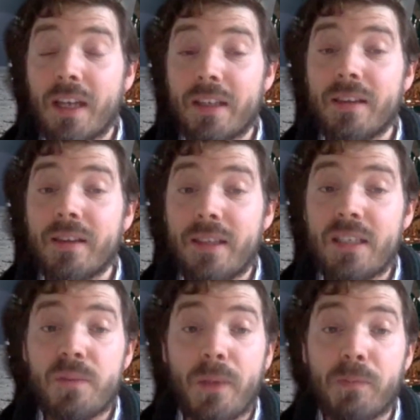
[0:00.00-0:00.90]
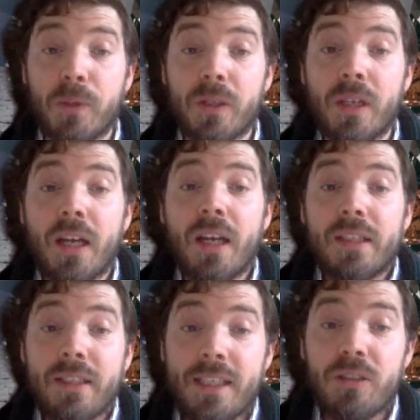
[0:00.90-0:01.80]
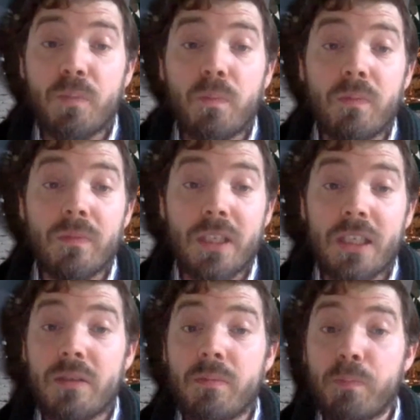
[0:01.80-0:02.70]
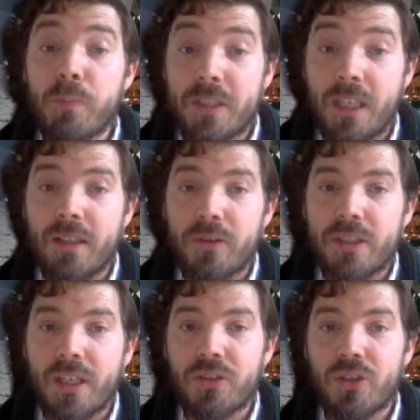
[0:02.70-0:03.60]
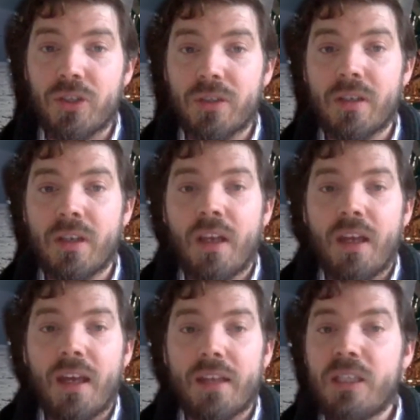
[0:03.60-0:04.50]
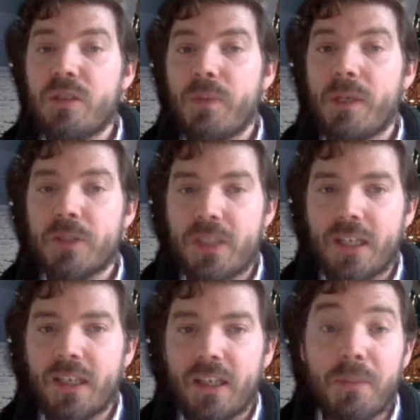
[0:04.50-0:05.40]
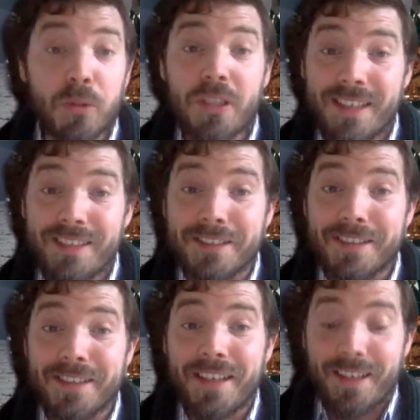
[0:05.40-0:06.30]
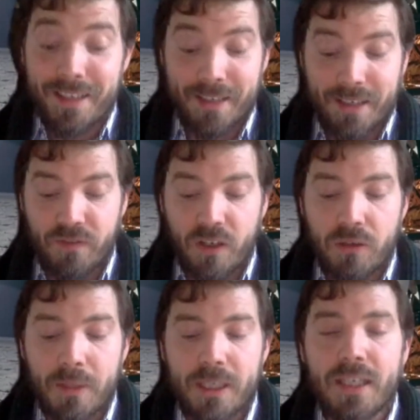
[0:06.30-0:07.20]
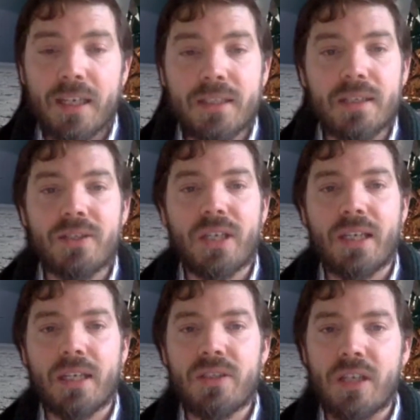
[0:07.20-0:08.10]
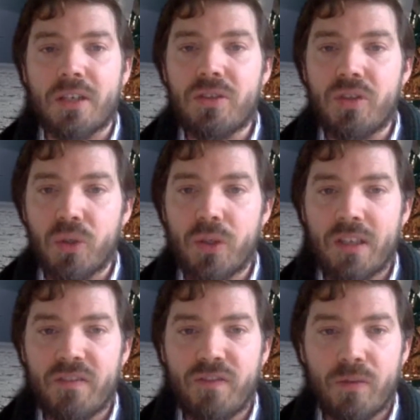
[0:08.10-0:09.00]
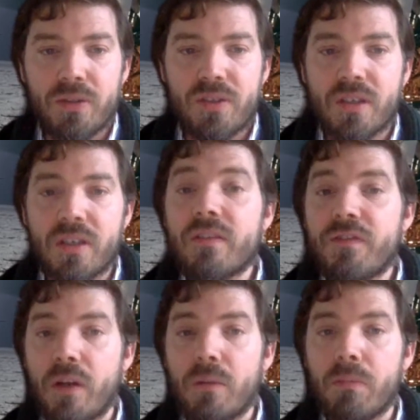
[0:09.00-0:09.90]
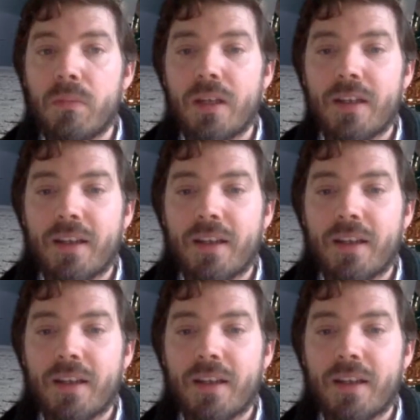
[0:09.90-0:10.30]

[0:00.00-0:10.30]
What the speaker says: And these people need particular attention and need to be particularly protected in very many cases against undue influence from